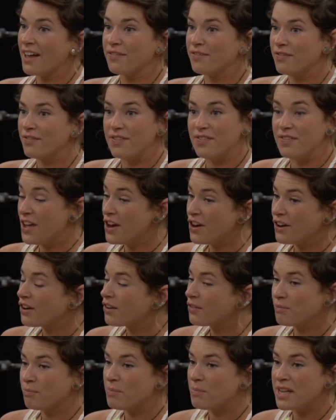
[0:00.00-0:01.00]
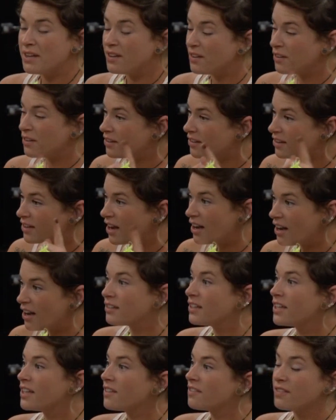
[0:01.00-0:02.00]
there have been
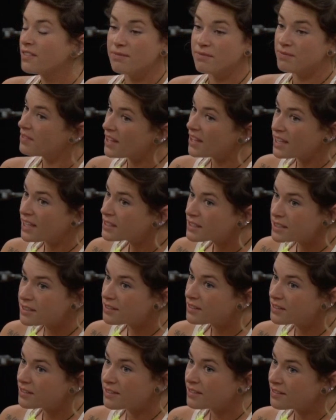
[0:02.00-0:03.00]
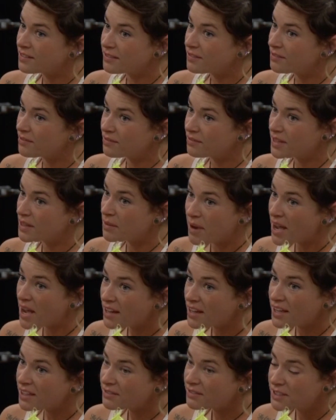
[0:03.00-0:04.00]
ugly things in my
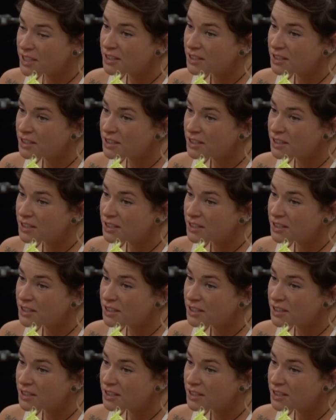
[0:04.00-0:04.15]
life too.